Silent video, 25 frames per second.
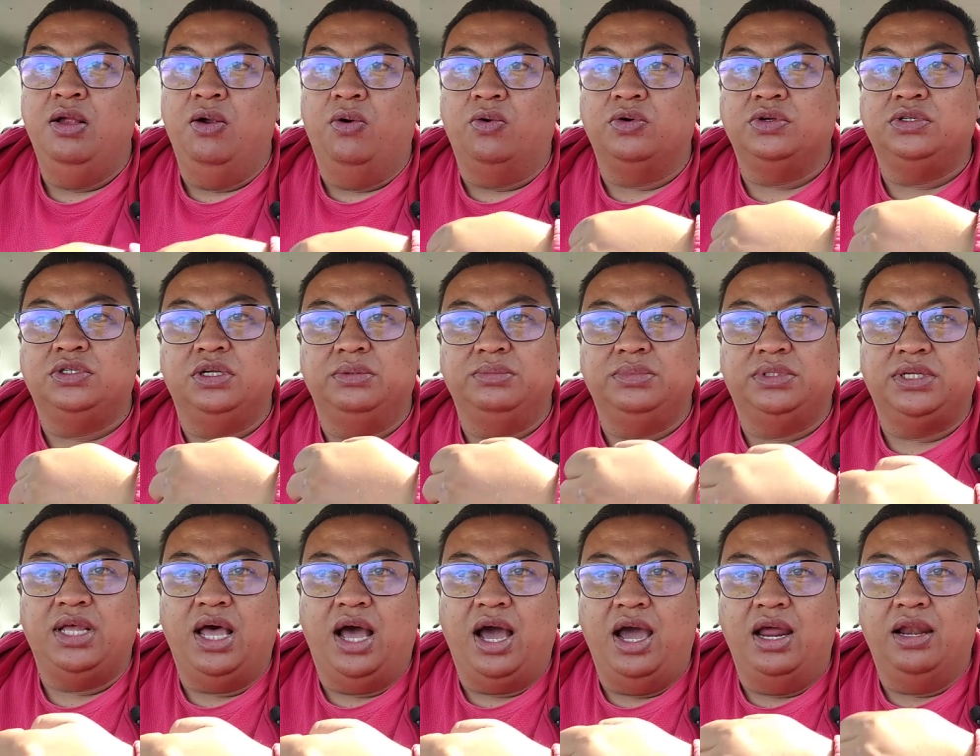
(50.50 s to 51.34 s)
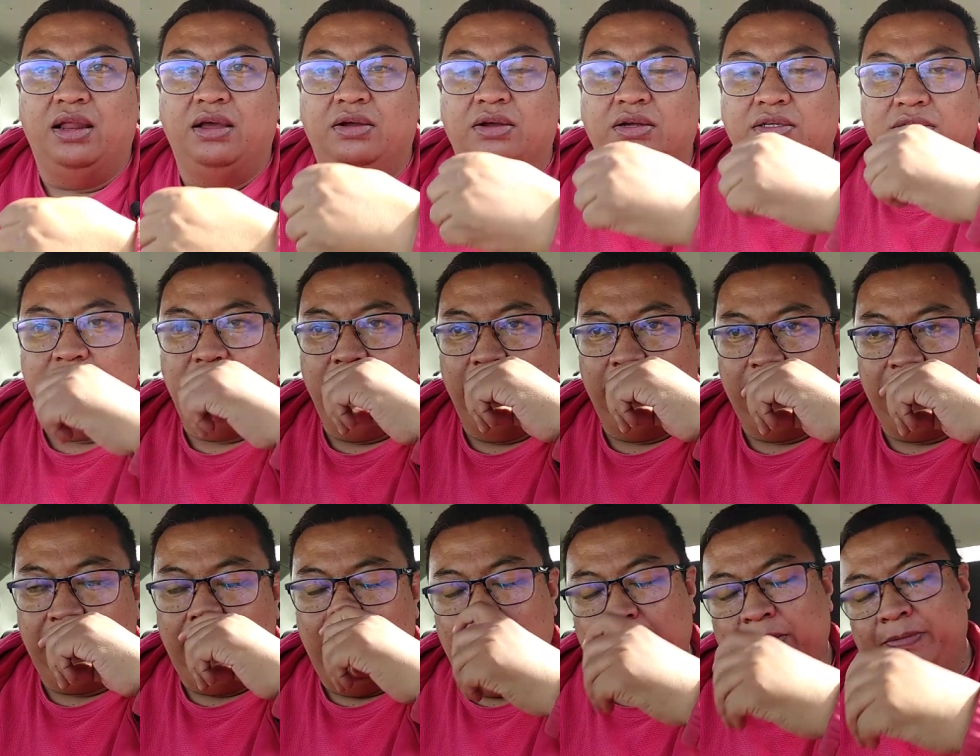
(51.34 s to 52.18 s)
or some side
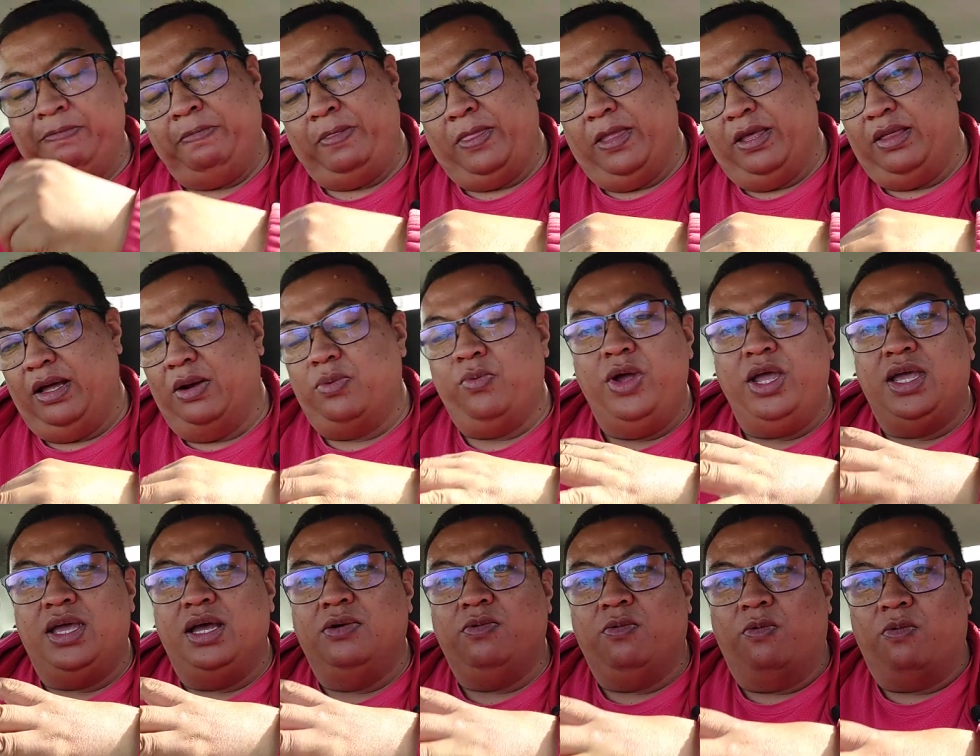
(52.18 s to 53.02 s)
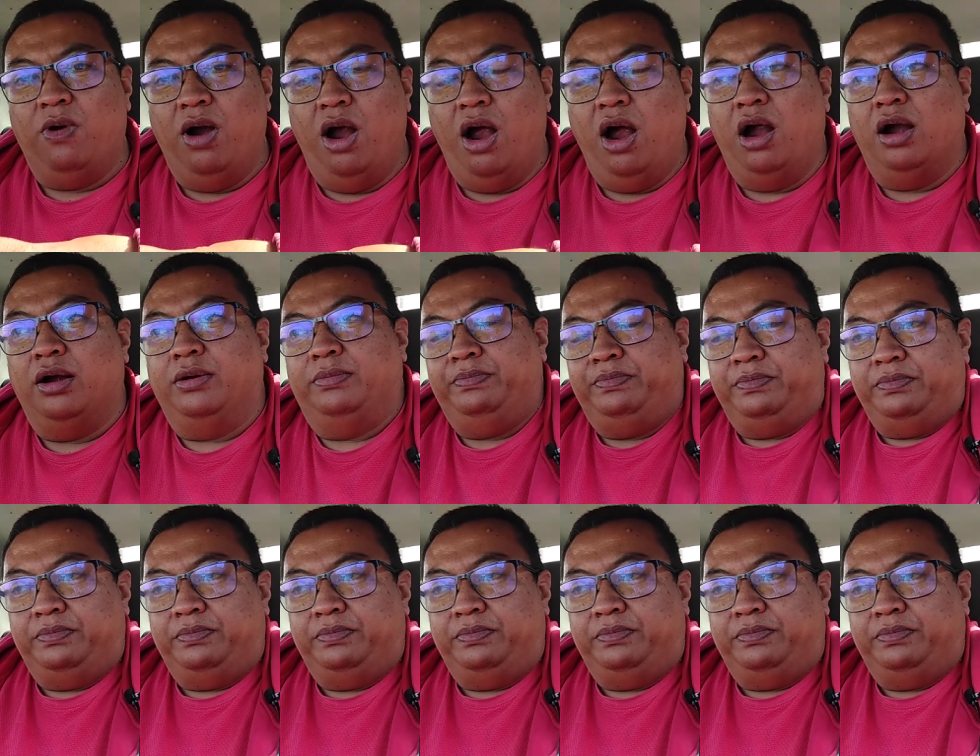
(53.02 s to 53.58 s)
hustles that we can run.